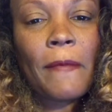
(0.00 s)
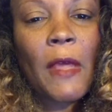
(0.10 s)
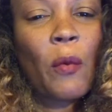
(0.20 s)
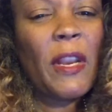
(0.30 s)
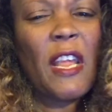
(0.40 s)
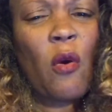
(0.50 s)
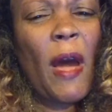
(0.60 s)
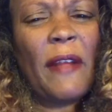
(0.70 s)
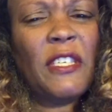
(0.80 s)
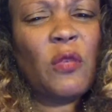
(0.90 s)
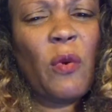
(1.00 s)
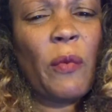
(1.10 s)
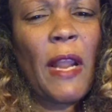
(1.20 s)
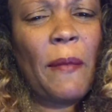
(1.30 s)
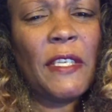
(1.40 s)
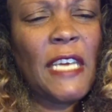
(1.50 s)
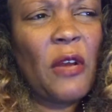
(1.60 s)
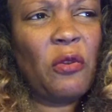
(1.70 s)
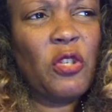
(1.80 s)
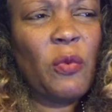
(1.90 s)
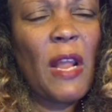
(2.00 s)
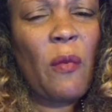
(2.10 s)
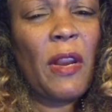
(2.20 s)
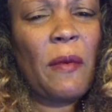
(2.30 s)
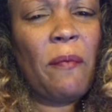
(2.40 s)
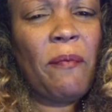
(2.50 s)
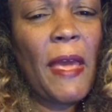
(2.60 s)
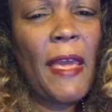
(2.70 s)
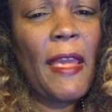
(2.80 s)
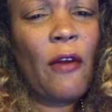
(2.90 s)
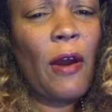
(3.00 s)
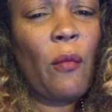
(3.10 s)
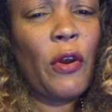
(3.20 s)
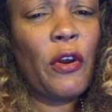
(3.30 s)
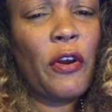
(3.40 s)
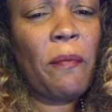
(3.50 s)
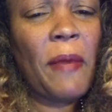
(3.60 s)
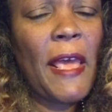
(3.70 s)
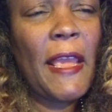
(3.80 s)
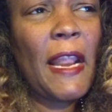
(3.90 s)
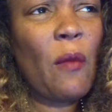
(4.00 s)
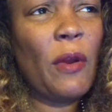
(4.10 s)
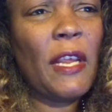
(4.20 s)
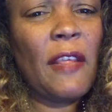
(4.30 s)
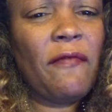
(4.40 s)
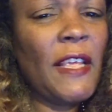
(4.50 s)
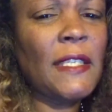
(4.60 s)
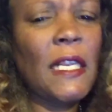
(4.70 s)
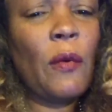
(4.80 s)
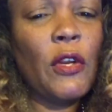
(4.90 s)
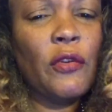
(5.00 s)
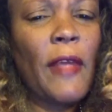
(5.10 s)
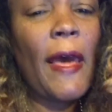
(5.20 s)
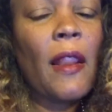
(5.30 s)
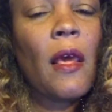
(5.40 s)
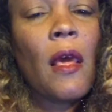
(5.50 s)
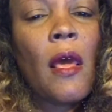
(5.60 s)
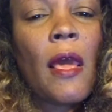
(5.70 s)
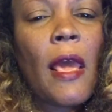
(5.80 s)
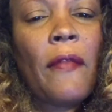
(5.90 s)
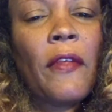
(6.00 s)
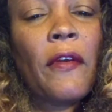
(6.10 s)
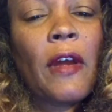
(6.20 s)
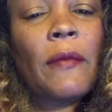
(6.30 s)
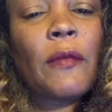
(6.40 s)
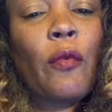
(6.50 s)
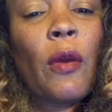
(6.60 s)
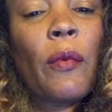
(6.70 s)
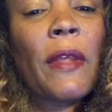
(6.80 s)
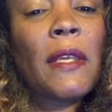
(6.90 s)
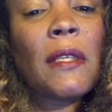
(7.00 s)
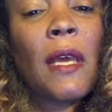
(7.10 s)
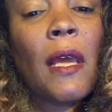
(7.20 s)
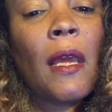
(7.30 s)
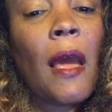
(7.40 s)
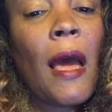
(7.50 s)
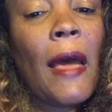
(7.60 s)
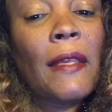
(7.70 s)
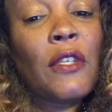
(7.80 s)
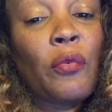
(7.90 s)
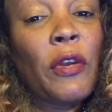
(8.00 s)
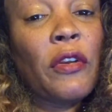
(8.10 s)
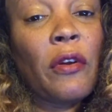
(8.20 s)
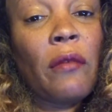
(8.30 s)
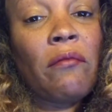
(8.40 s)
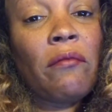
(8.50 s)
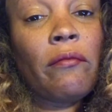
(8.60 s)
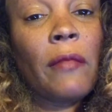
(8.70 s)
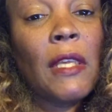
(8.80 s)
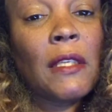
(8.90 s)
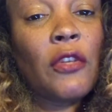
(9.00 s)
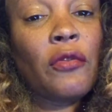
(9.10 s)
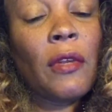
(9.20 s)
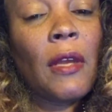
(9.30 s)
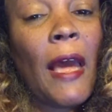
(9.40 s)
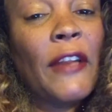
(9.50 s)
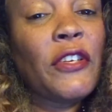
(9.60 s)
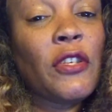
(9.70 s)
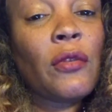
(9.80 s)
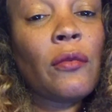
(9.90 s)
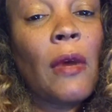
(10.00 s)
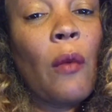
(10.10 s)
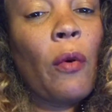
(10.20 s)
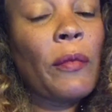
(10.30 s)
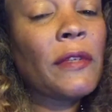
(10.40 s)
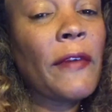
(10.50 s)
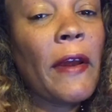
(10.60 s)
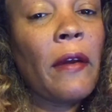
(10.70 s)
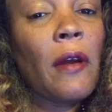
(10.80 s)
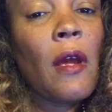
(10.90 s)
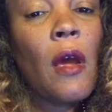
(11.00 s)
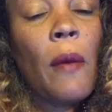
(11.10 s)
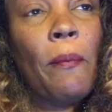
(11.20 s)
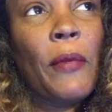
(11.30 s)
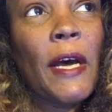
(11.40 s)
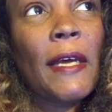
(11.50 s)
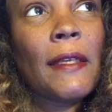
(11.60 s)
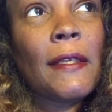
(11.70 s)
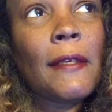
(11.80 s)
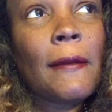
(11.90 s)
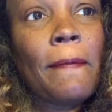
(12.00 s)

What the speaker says: they want, oh, I just want what I'm entitled to, and I want him to pay, or I want her to pay, and I want to get this, and I want to do that. And then there comes a point where they say, I surrender, essentially. I want what's fair, but